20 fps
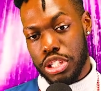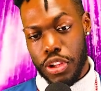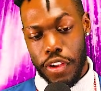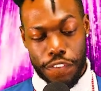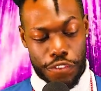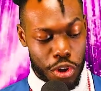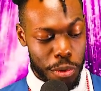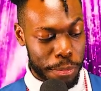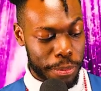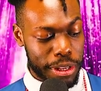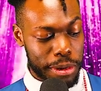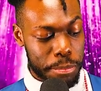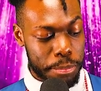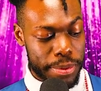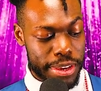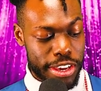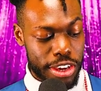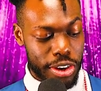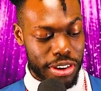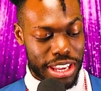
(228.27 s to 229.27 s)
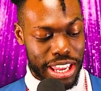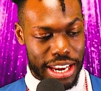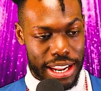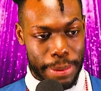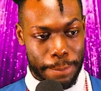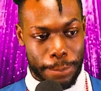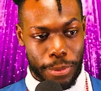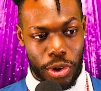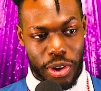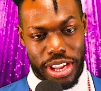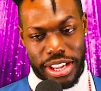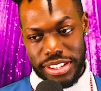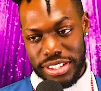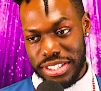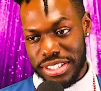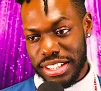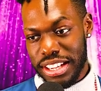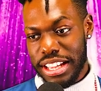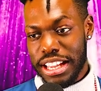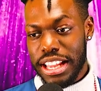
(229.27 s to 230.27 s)
So if you put B, you're getting
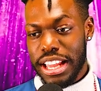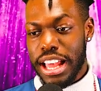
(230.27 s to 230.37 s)
points.